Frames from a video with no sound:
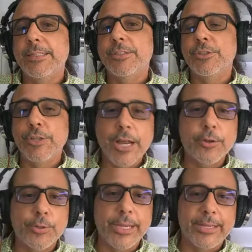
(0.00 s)
not
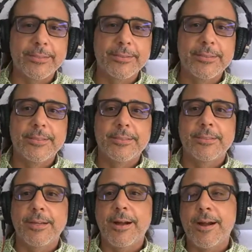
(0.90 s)
okay.
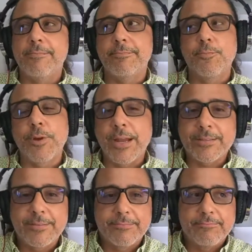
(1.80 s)

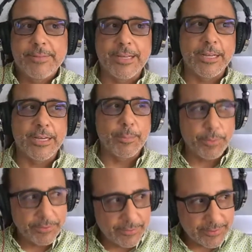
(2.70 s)
Whereas in a
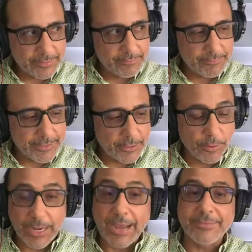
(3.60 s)
previous
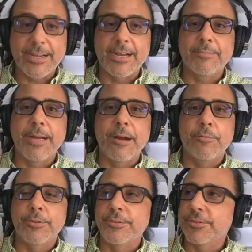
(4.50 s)
lifetime, I
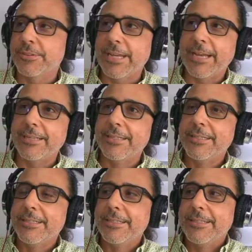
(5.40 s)
would have just said
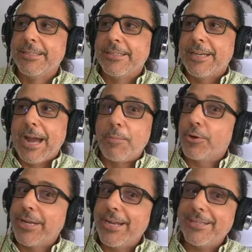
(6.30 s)
I'm
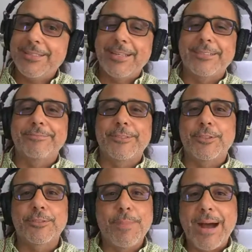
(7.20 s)
okay and
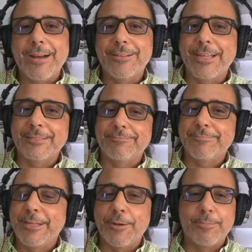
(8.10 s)
just smiled, and
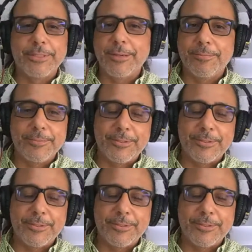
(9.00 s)
but the